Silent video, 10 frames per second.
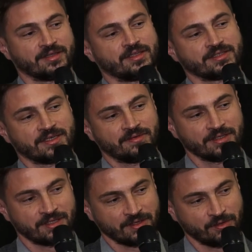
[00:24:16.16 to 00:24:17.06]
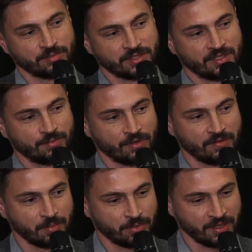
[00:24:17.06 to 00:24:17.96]
at all they
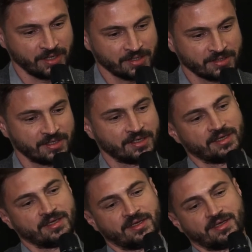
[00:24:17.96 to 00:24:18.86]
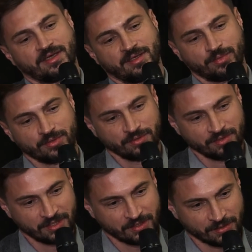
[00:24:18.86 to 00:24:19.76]
said that guys it's taking too
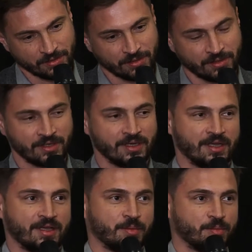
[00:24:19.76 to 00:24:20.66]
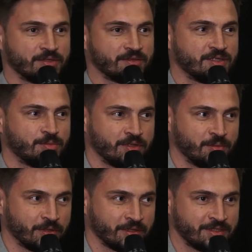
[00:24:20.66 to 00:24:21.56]
long so let's
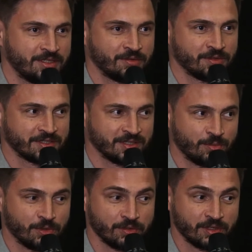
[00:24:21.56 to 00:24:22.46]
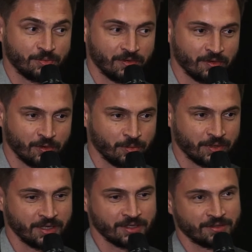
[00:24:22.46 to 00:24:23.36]
have us that typical
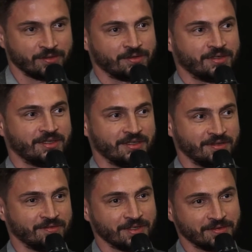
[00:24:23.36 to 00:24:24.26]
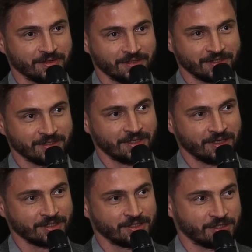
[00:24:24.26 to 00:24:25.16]
design and we were young
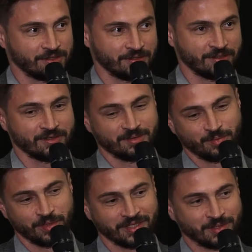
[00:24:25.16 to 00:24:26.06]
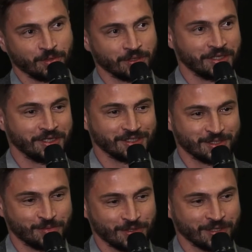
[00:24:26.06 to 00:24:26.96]
it was a first
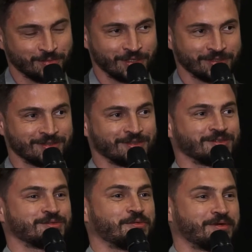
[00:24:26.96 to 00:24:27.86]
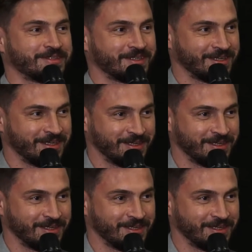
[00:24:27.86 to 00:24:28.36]
project of that kind